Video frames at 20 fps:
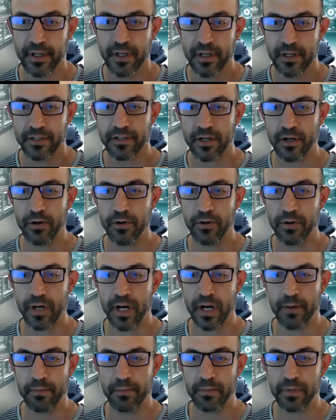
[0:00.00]
So
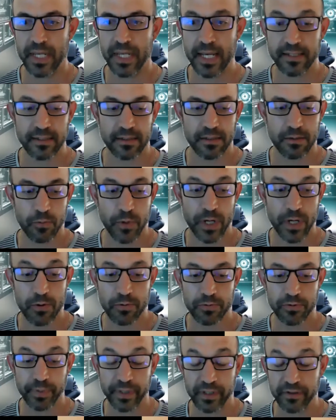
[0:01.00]
yes, we
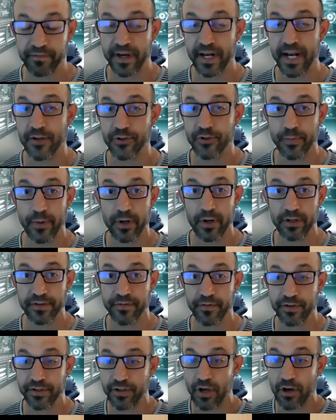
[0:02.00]
build financial models
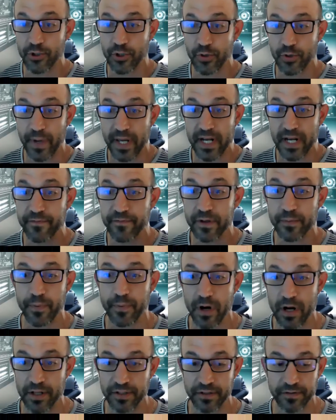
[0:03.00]
for social benefit
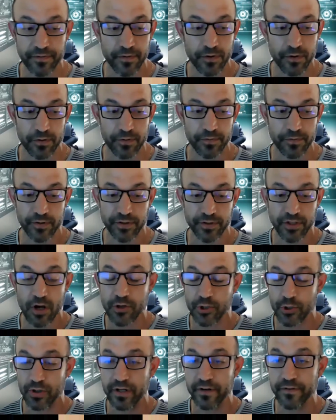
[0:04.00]
bonds, for
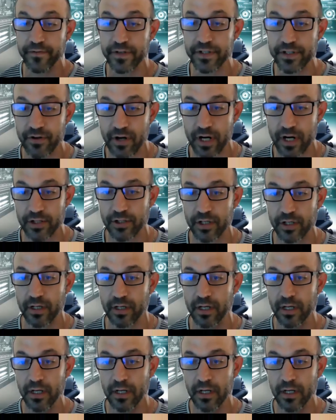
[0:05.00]
social infrastructure,